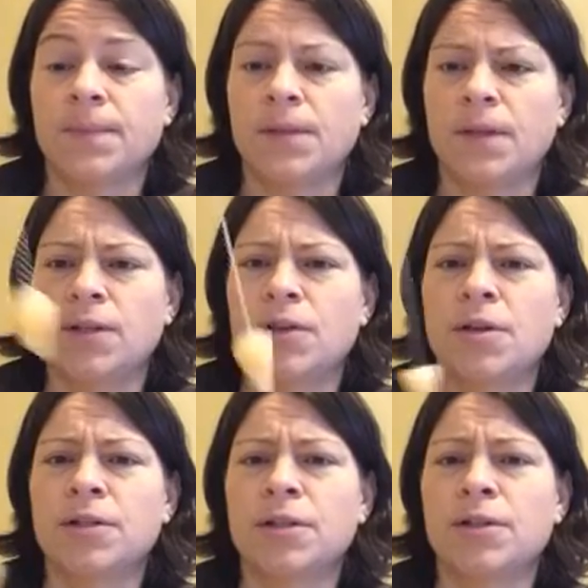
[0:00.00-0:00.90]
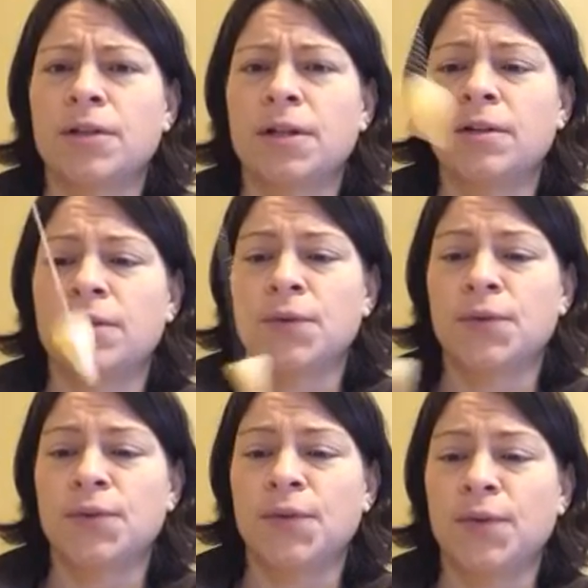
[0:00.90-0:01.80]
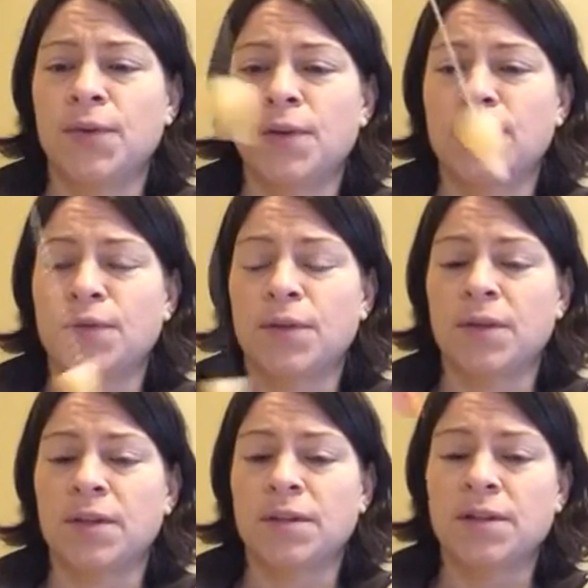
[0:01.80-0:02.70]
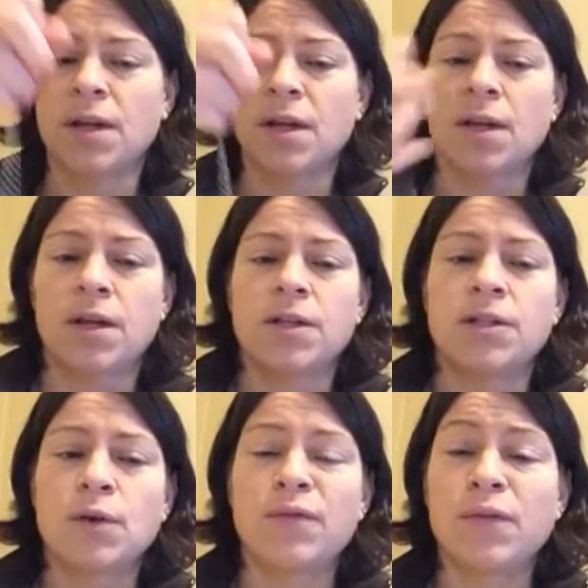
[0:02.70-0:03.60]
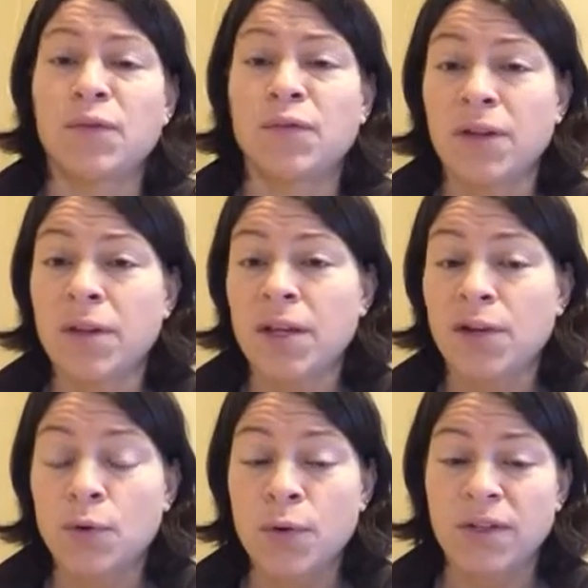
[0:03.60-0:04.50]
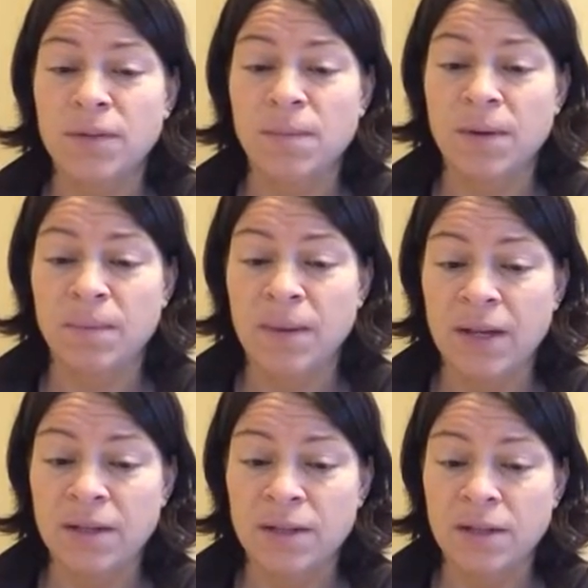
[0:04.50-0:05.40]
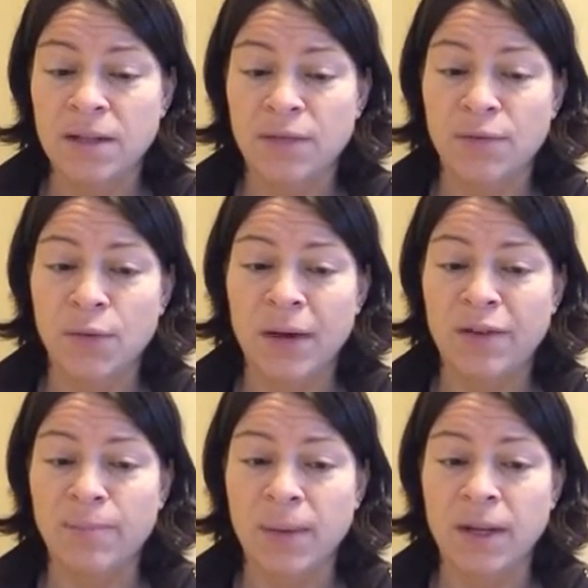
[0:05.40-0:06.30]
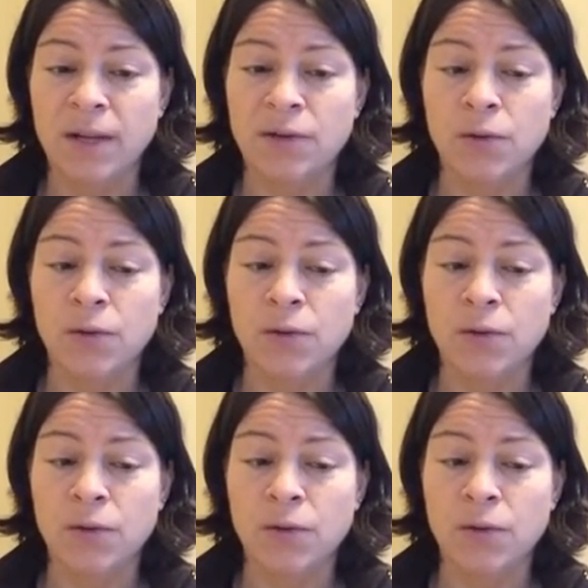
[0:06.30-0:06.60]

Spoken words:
So let's concentrate on those two things for this. So if you feel like you're going to be abandoned if you have money,